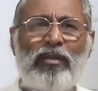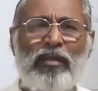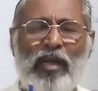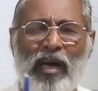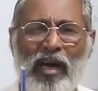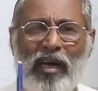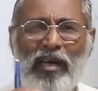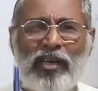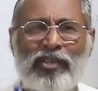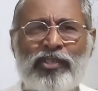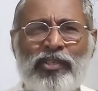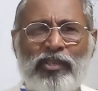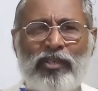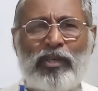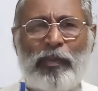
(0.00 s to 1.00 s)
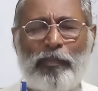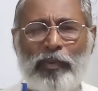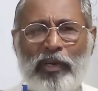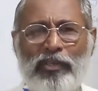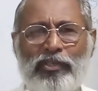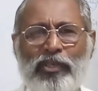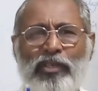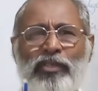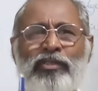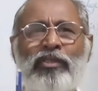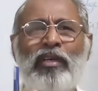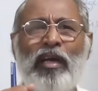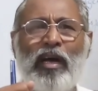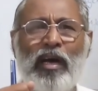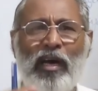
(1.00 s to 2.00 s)
harsh
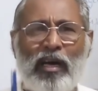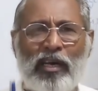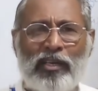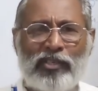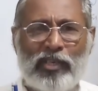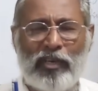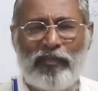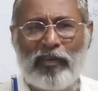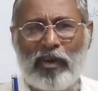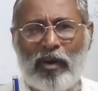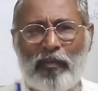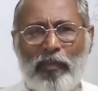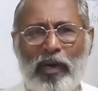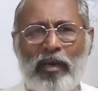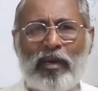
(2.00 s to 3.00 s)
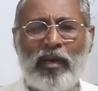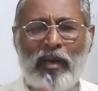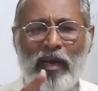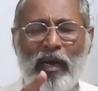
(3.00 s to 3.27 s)
temperatures, harsh environment,